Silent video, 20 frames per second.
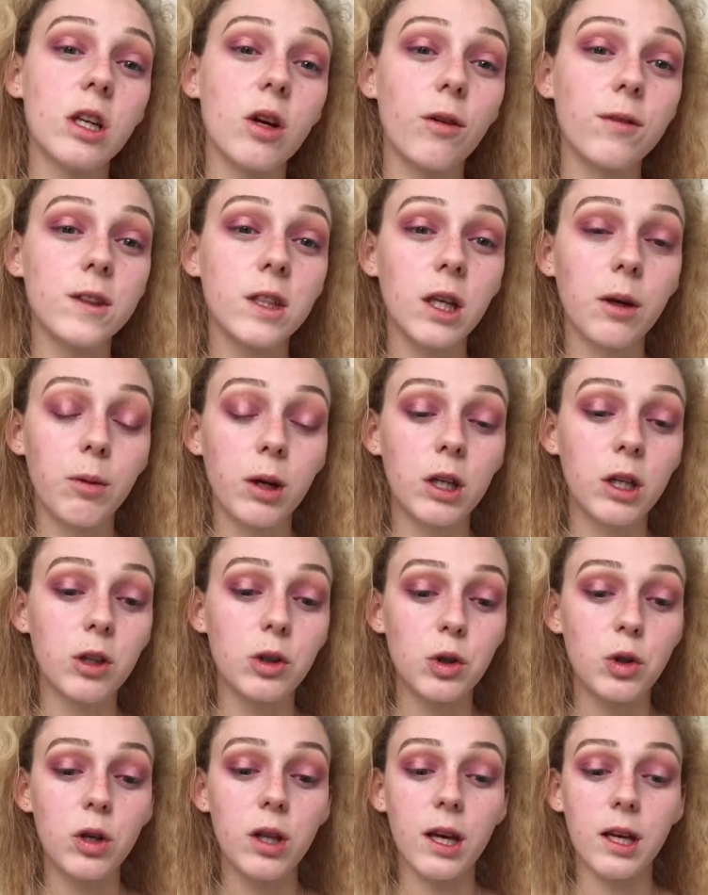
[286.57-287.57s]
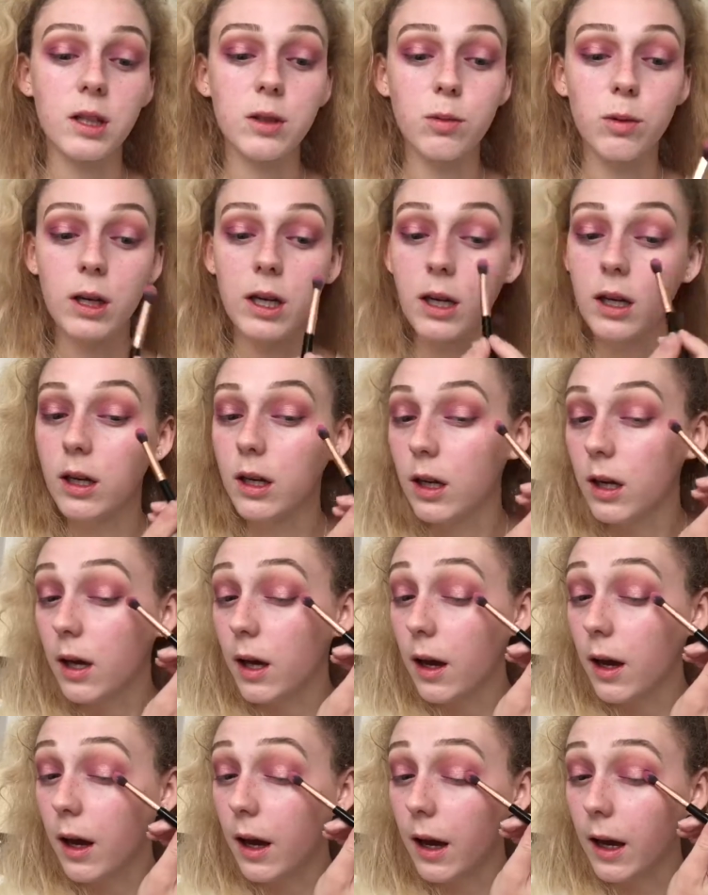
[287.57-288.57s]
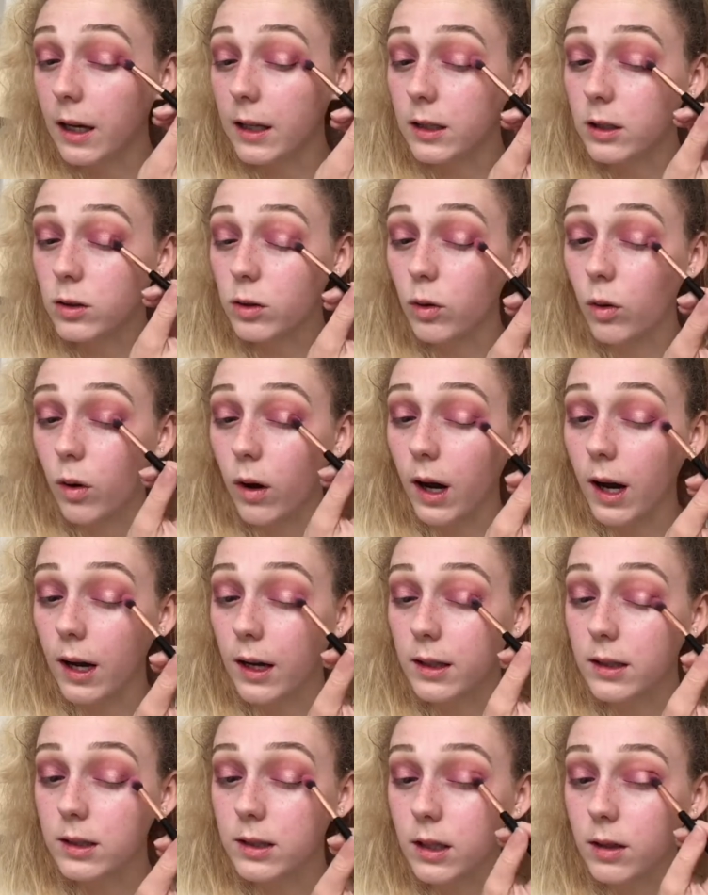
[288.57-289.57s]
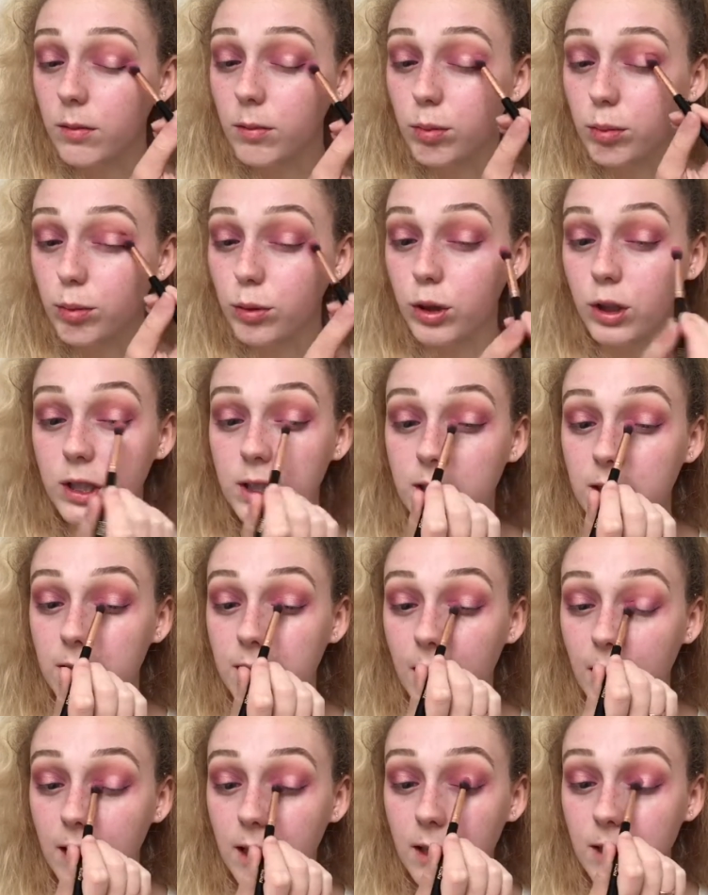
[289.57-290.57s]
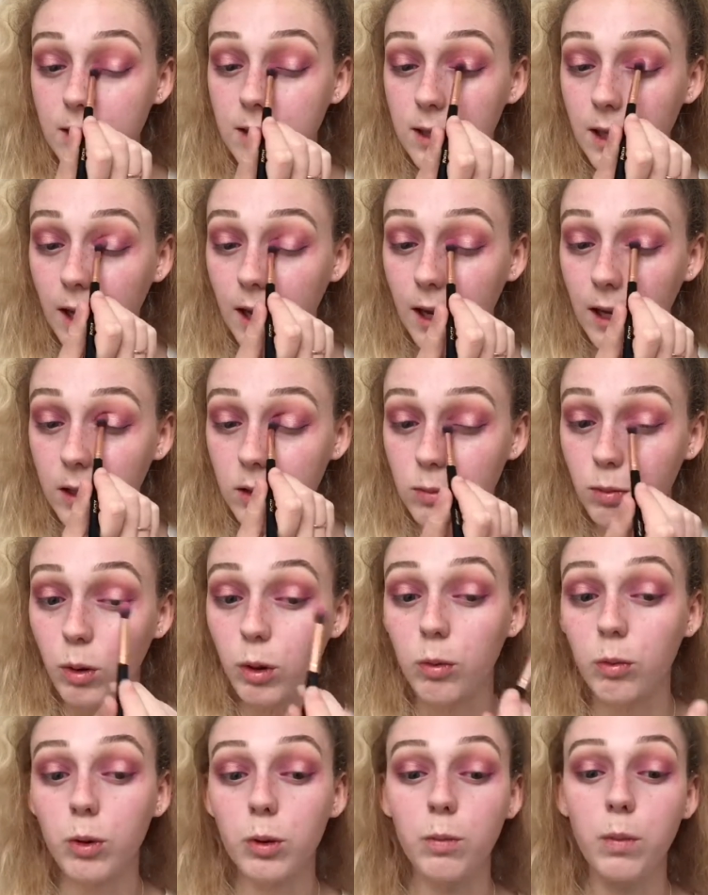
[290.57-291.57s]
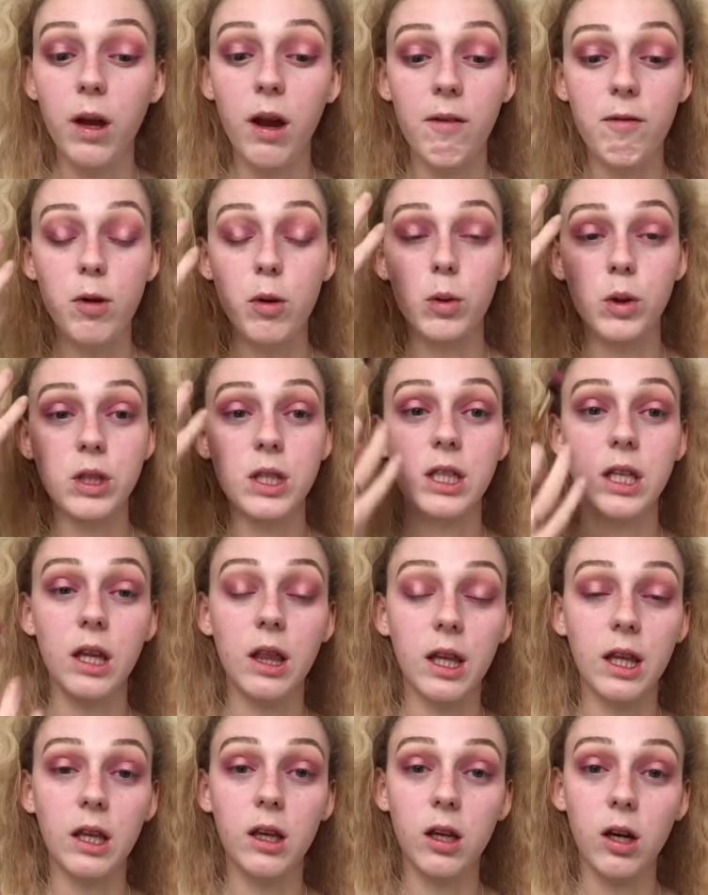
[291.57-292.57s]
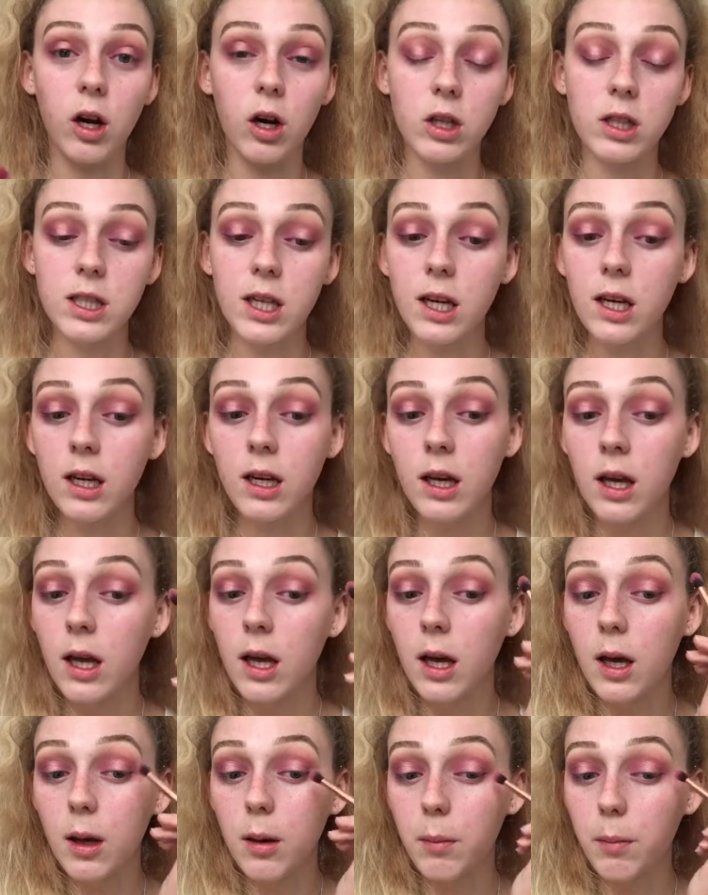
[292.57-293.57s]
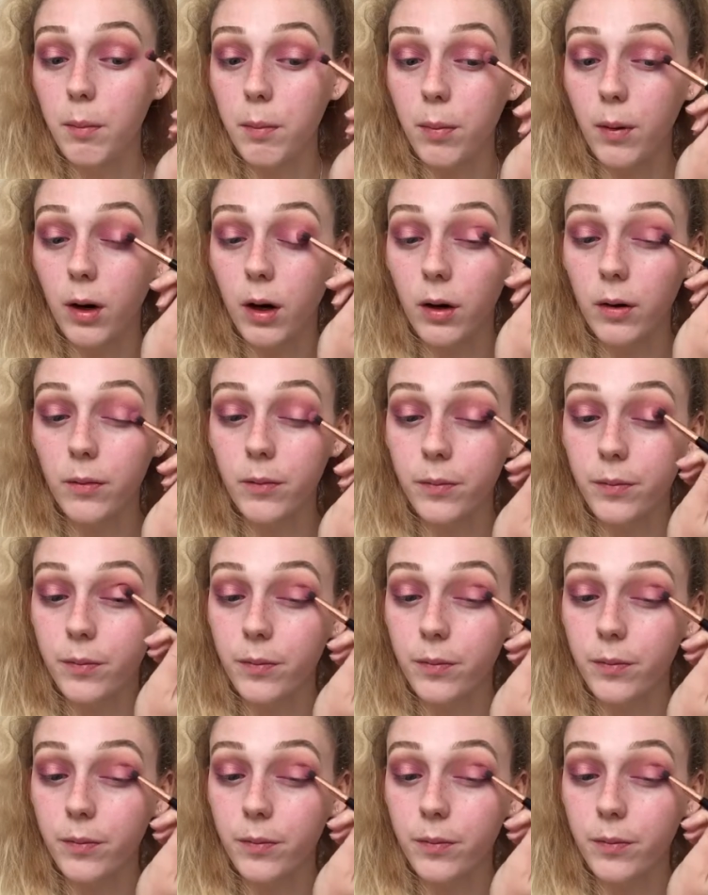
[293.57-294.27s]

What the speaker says: And obviously when you do it this way it's not as precise as what it would be if you were to like cut it, but